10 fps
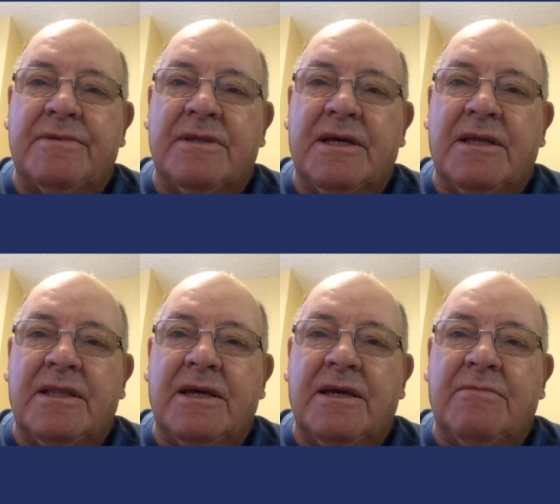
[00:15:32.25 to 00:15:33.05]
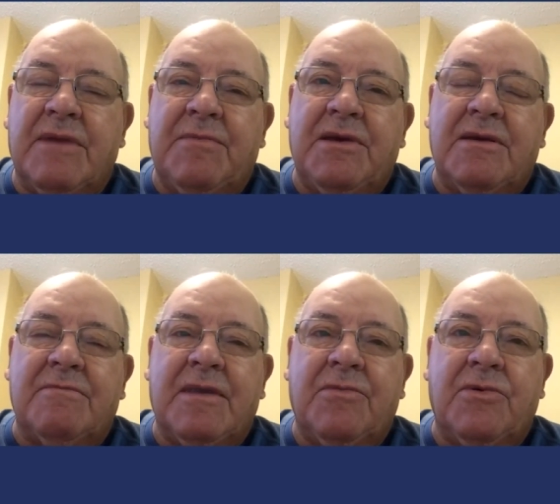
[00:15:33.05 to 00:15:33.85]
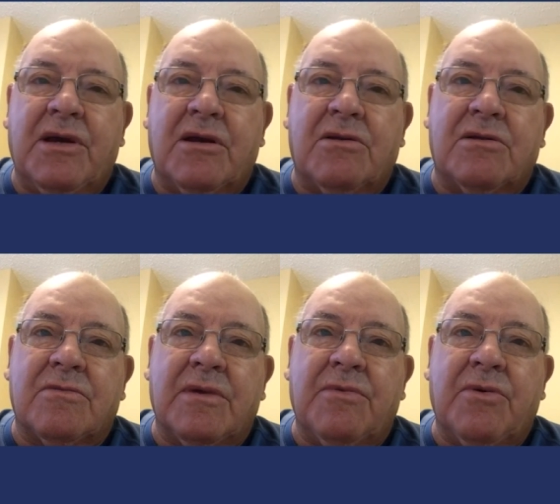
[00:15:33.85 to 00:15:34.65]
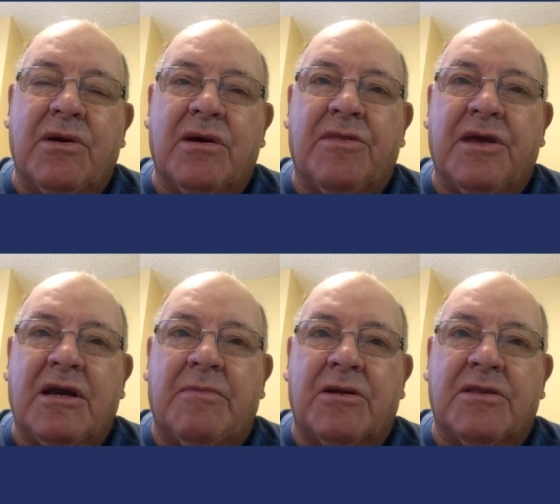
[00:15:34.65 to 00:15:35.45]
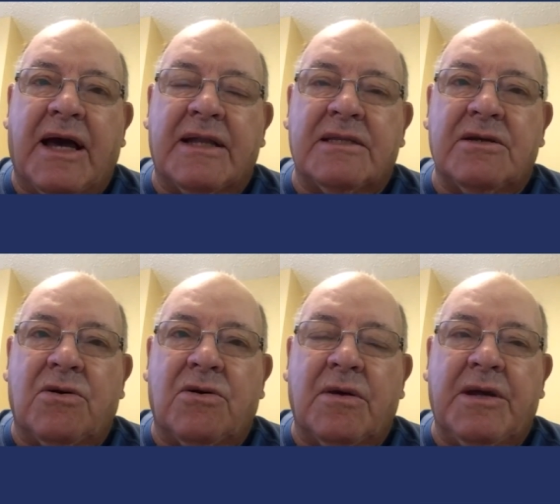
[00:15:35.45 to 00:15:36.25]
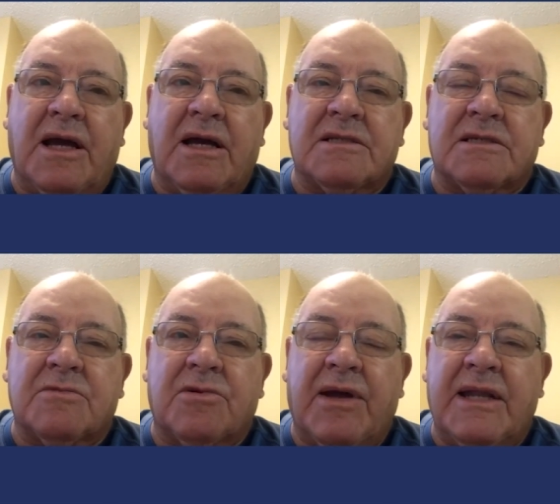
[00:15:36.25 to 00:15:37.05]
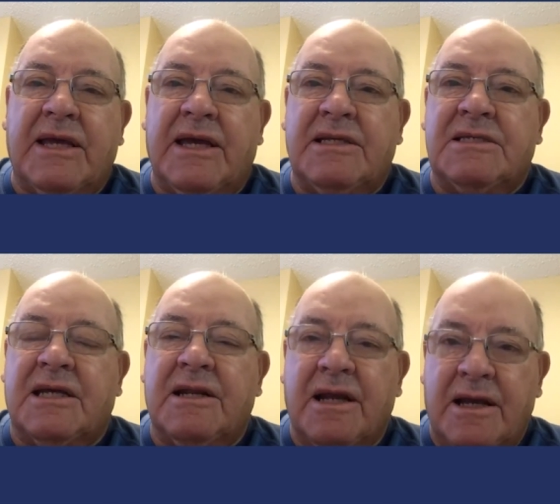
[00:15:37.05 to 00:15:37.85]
they, they maybe maybe we could maybe we could think about that you know i mean i got some grandkids that